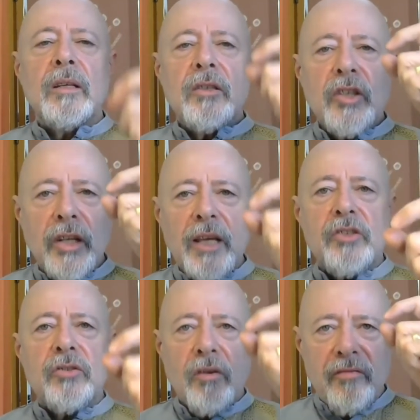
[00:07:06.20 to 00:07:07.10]

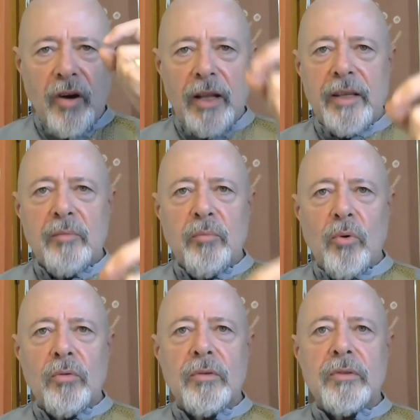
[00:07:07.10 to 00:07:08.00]
Connections are vitally
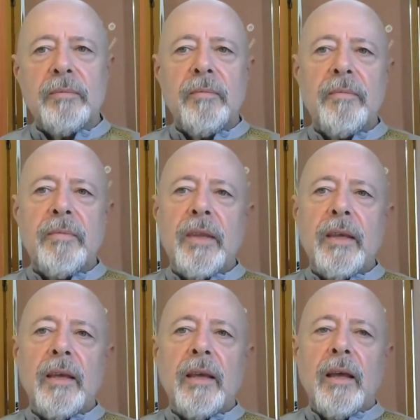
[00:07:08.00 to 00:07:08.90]
important.
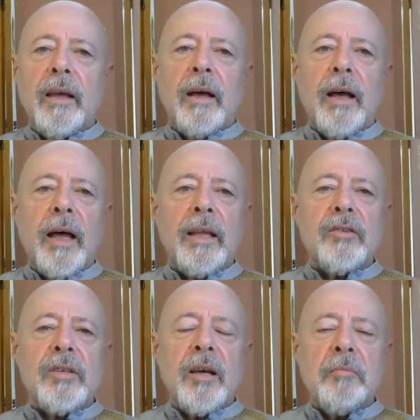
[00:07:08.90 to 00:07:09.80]

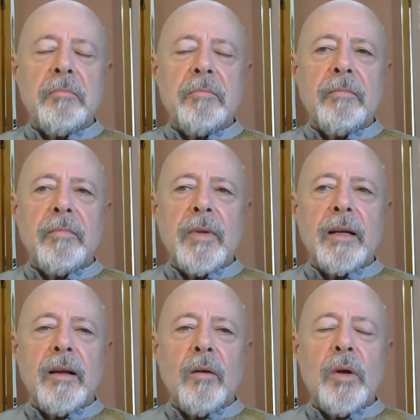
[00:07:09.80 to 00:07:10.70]
And
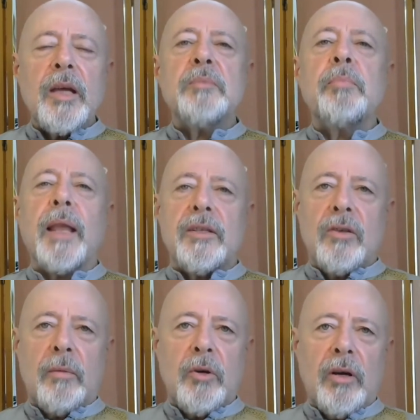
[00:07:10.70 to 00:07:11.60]
it's
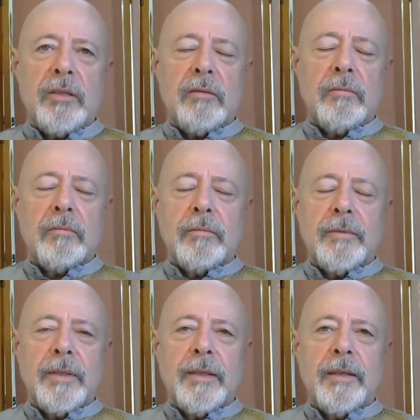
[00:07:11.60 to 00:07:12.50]
playtime, guys.
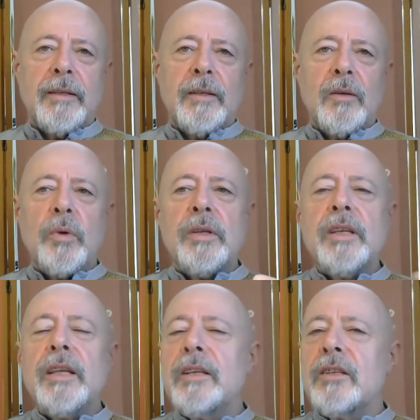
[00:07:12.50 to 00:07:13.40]
We
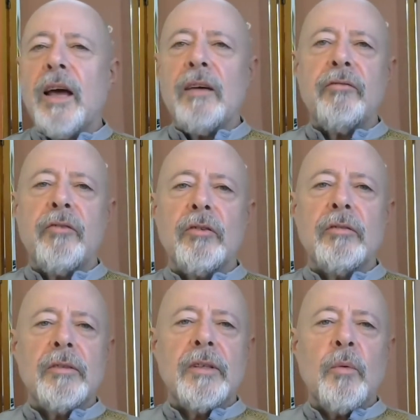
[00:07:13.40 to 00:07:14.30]
need to have
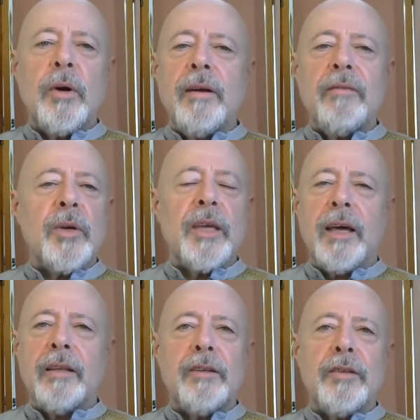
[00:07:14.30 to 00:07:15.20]
fun wherever we
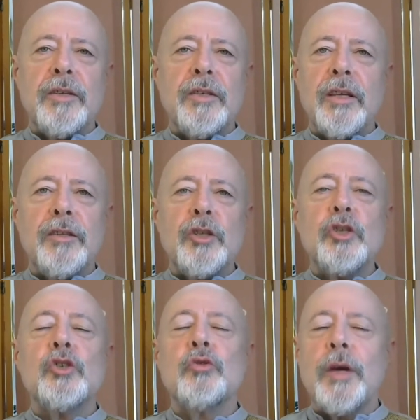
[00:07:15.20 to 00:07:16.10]
can in these
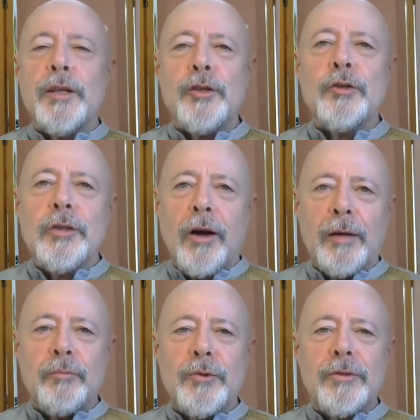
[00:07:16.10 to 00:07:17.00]
straitened
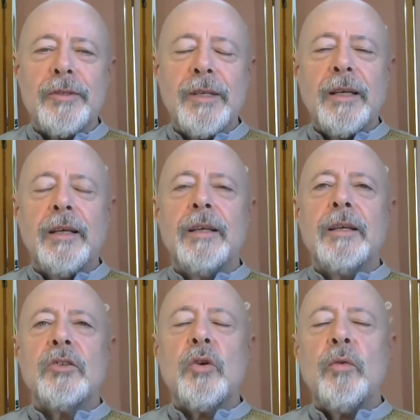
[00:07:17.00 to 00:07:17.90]
times.
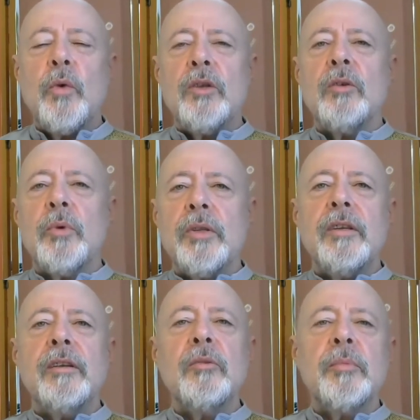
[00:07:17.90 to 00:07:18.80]
So if you end up with an
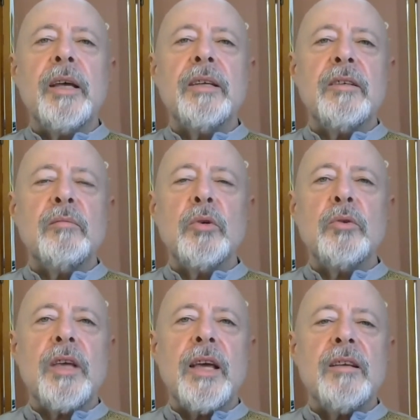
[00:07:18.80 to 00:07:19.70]
illuminated
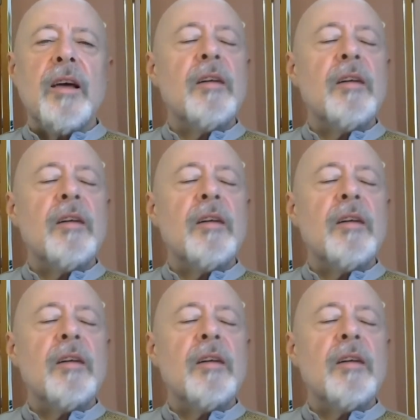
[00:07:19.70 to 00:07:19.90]
moose head,